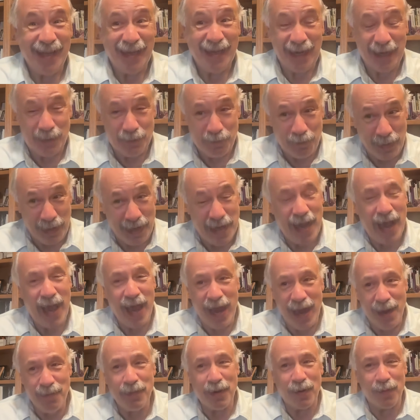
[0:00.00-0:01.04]
It
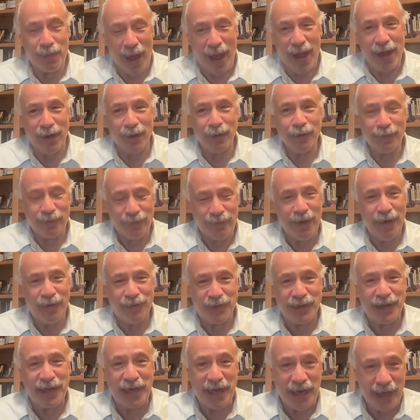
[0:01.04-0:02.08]
became around
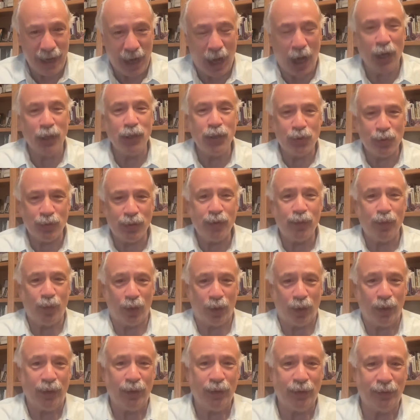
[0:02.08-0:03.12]
1,500
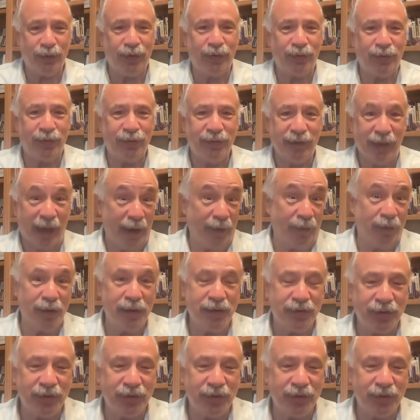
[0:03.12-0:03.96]
words every